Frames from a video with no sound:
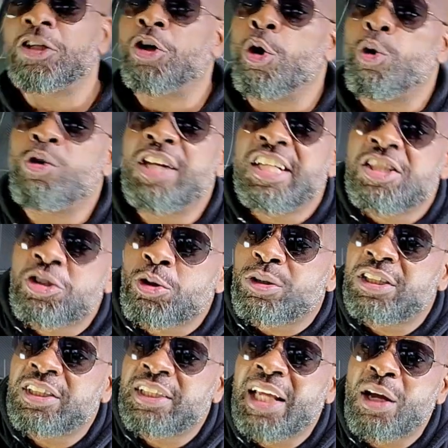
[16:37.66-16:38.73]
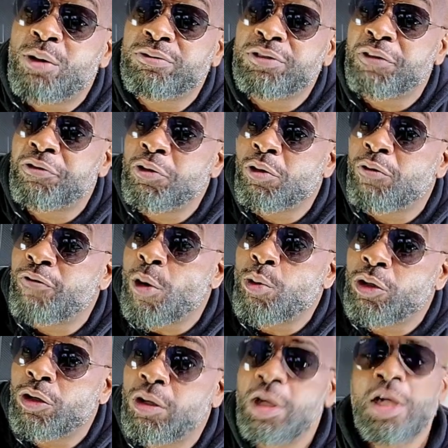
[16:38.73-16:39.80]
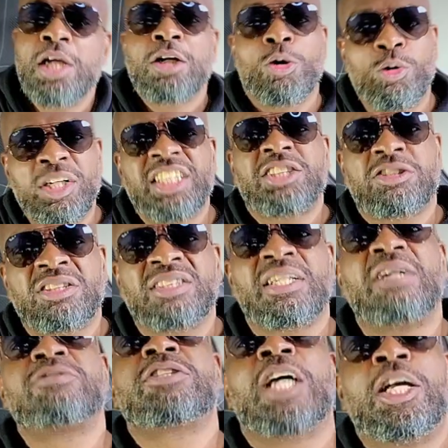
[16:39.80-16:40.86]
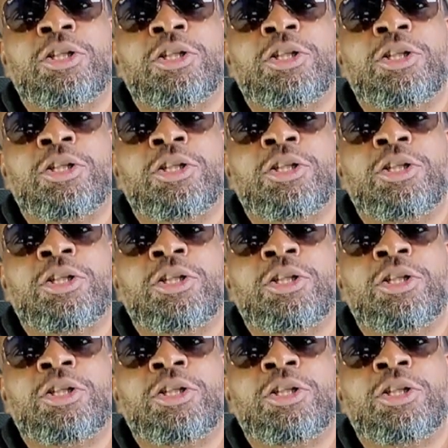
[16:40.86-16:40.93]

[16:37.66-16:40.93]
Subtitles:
go get yourselves, if you're a voter, go get yourselves a